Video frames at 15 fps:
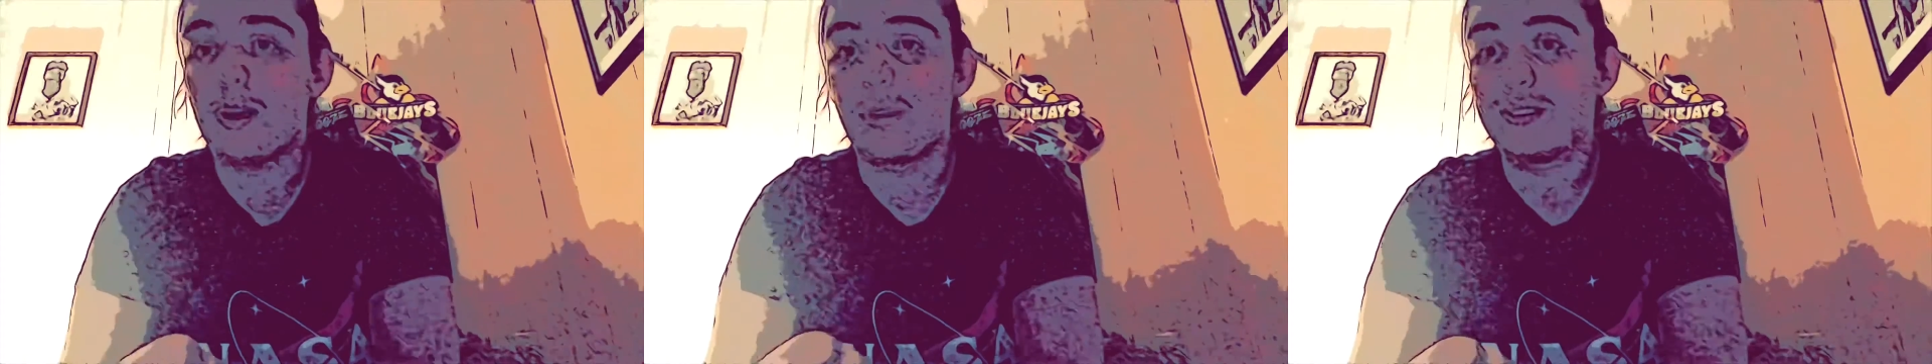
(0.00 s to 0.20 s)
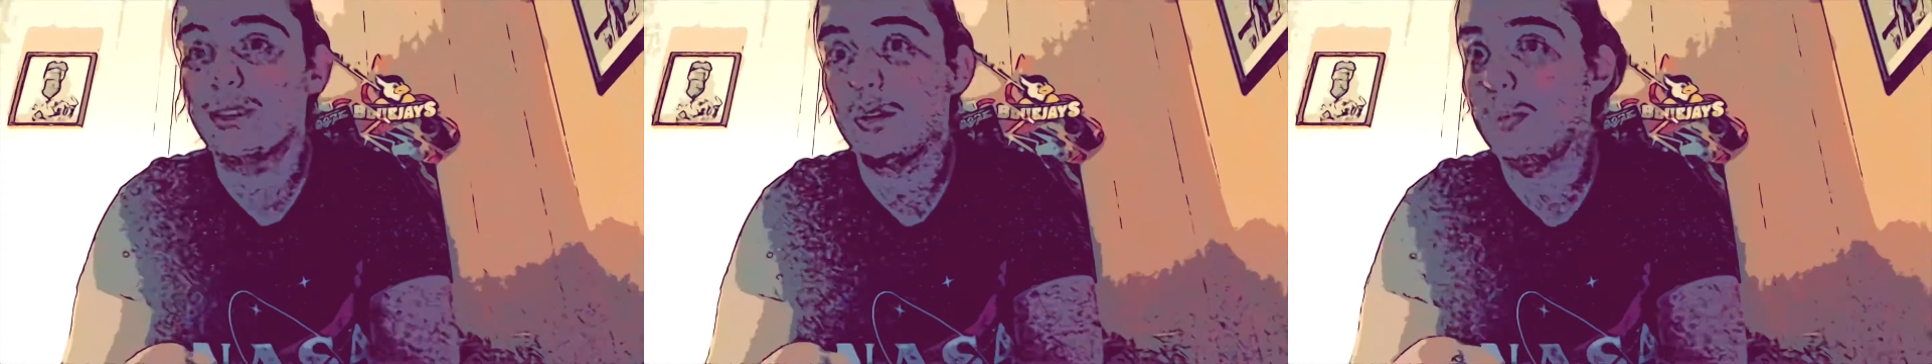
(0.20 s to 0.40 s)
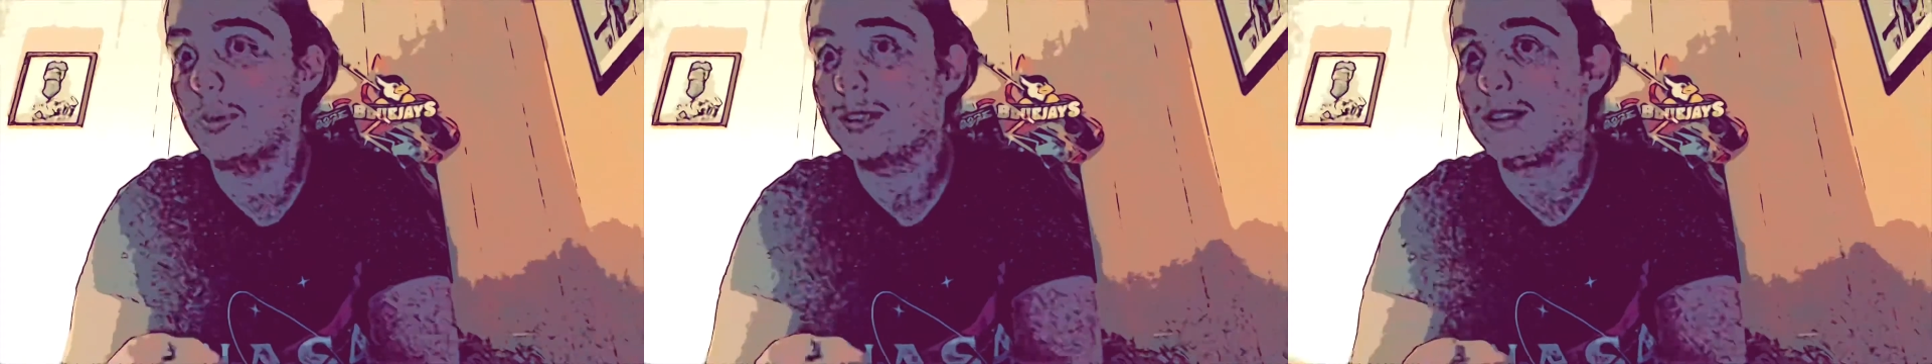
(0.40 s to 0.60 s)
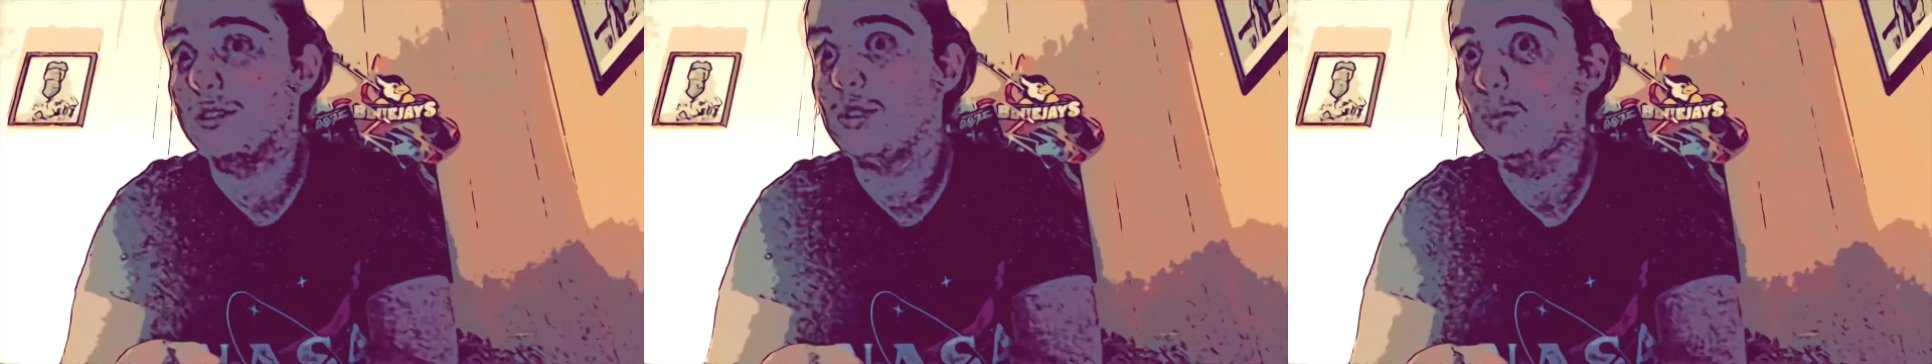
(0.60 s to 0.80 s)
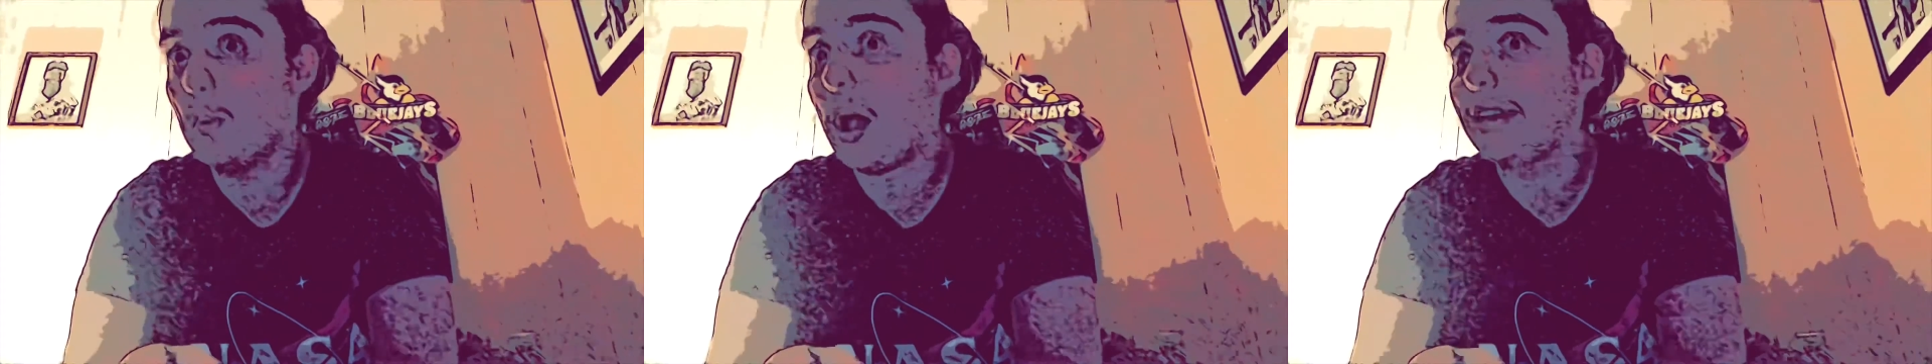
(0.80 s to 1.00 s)
as little books as
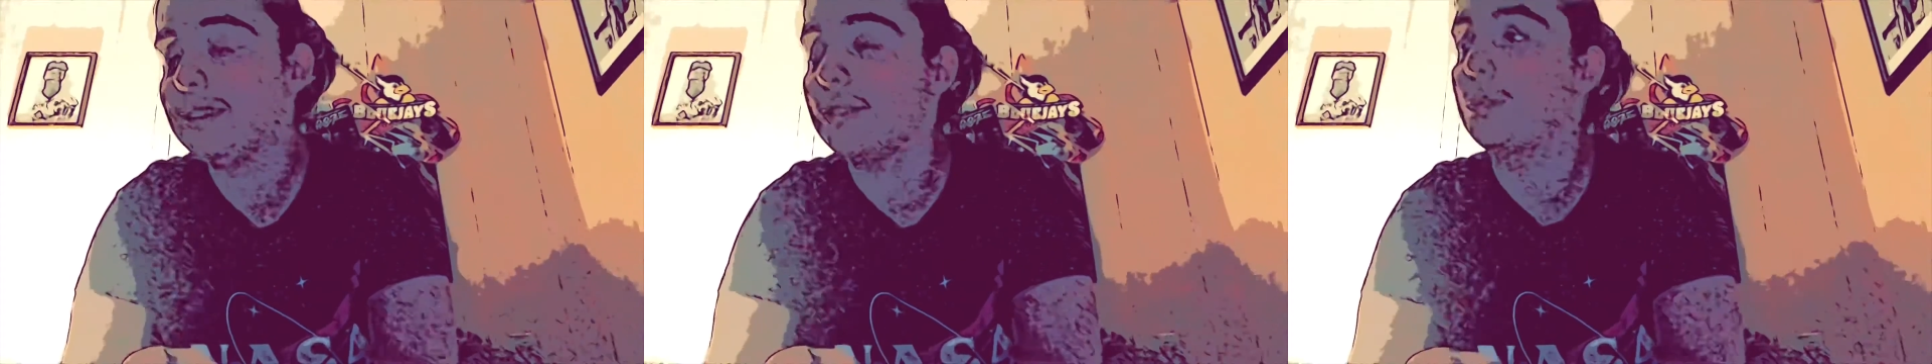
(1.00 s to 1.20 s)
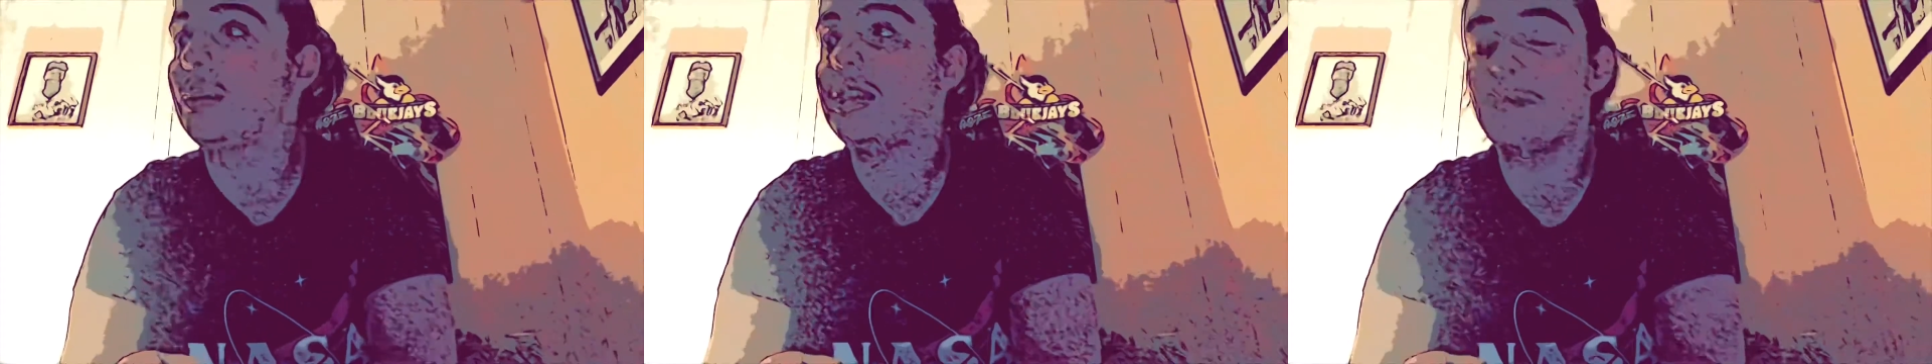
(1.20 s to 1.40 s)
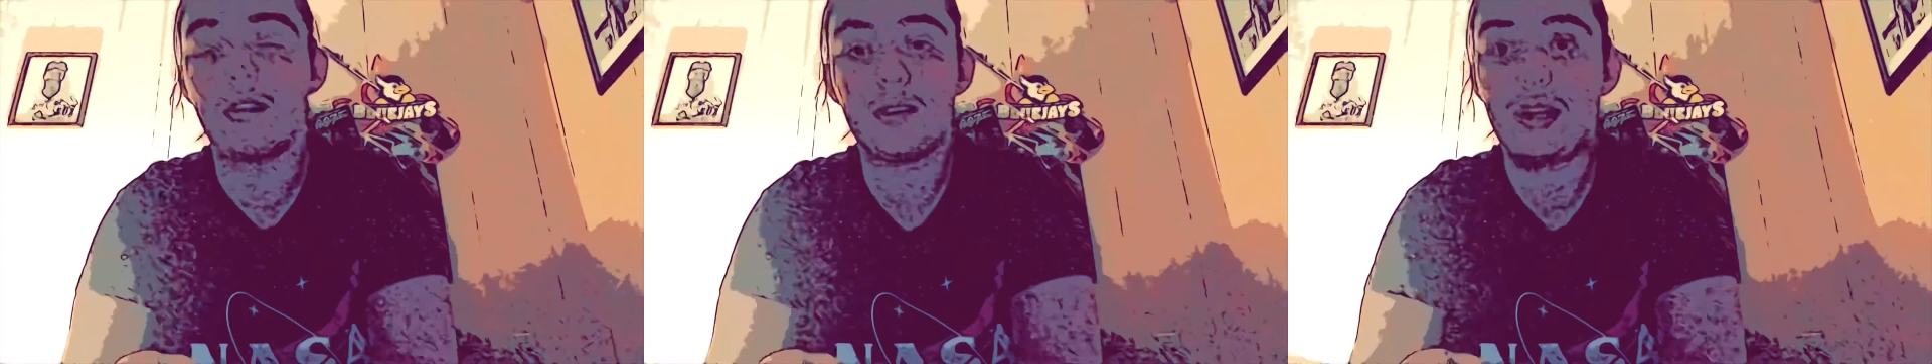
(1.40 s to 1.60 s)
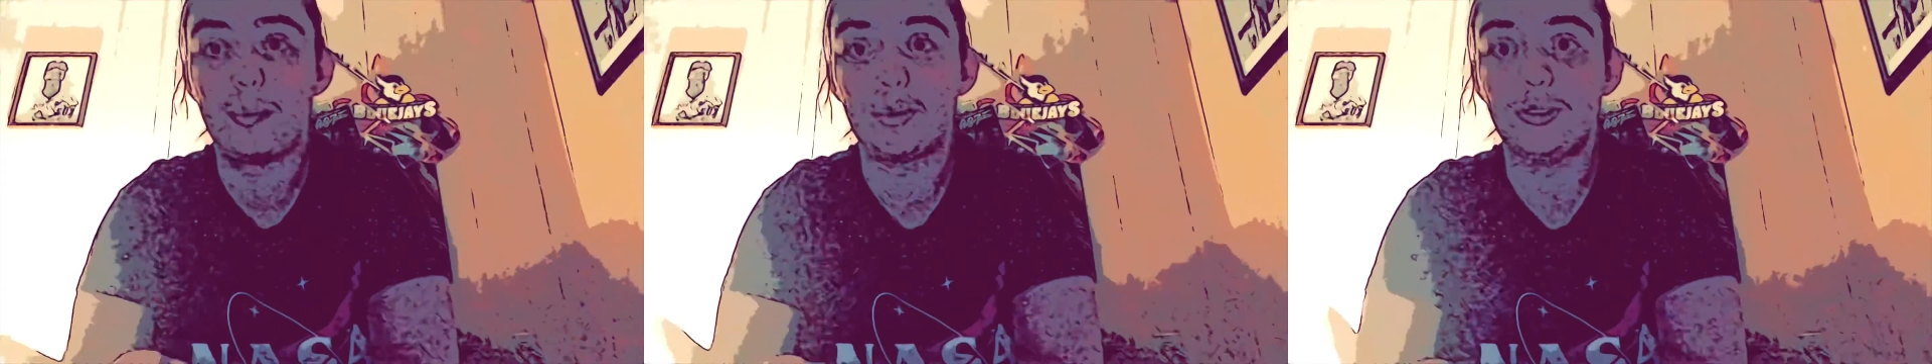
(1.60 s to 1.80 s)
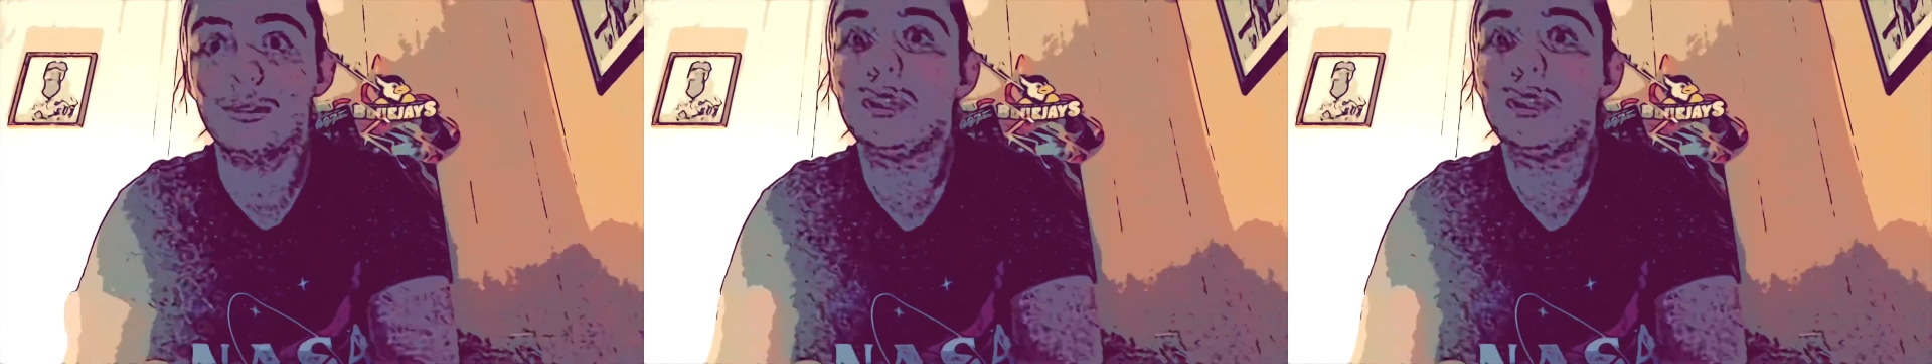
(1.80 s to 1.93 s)
you want to in the month of April,